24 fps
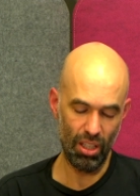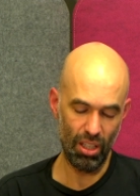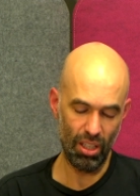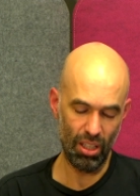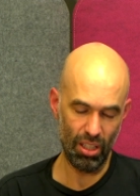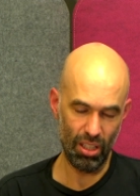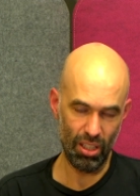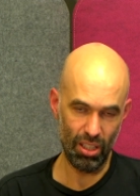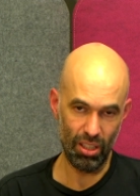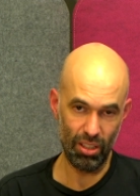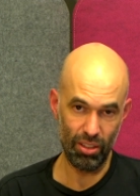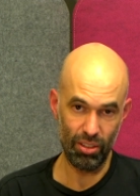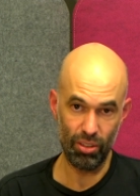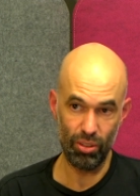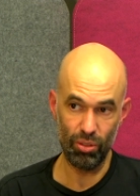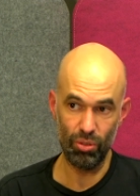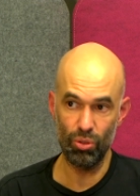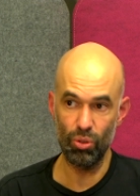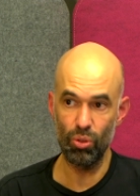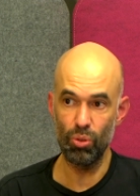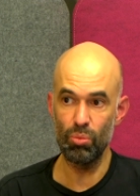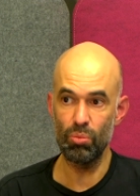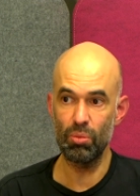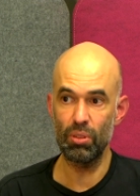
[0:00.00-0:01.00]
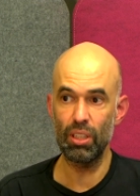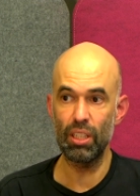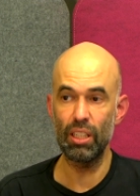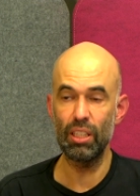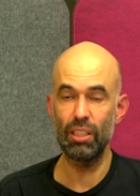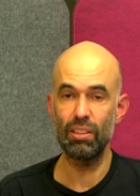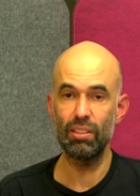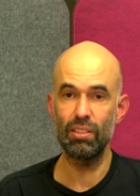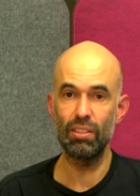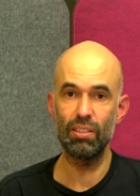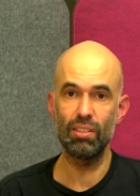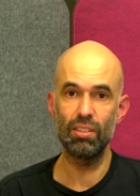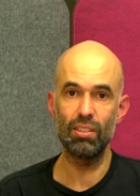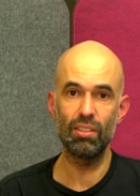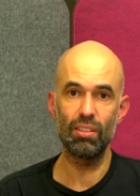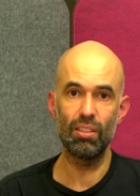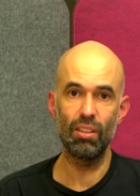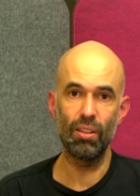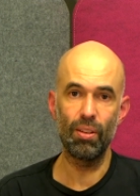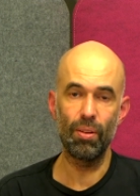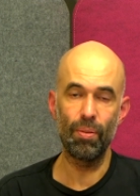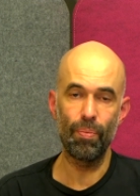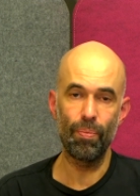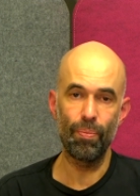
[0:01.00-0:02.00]
uh, the room kits,
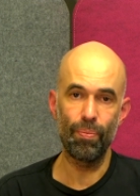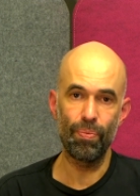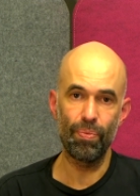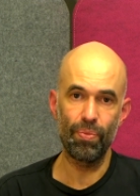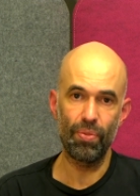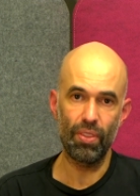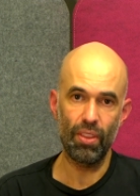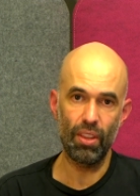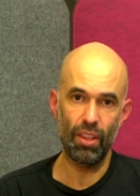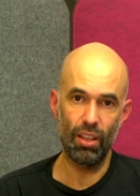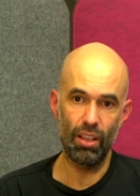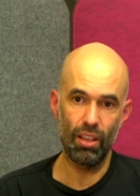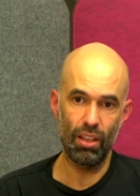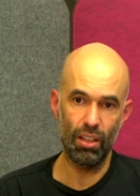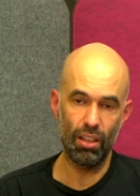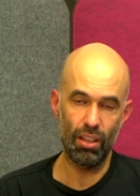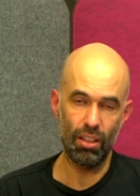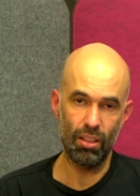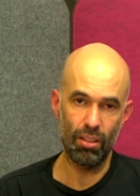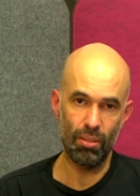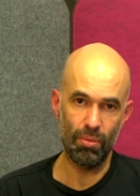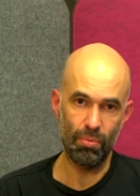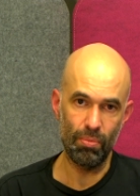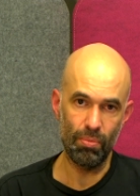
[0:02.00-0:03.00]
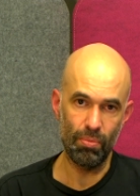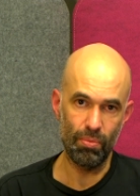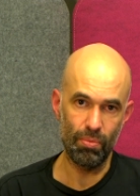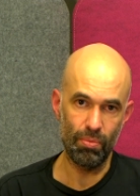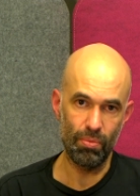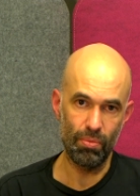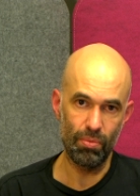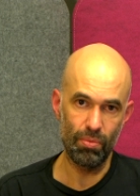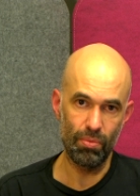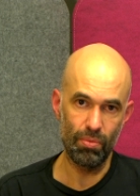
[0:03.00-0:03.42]
um,